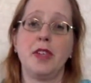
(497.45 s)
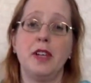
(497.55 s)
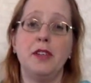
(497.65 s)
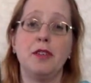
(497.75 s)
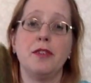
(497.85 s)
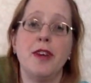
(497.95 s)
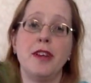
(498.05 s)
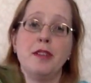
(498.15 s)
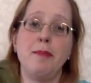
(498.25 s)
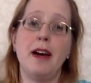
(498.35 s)
But you can find
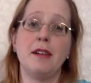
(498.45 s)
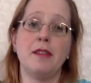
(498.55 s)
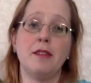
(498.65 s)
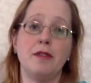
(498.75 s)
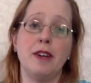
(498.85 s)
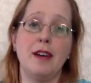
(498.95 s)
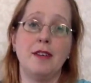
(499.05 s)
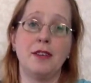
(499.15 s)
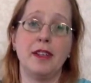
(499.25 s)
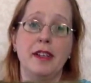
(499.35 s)
the pattern on
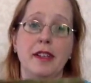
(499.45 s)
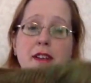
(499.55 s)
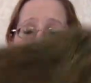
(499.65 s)
Ravelry,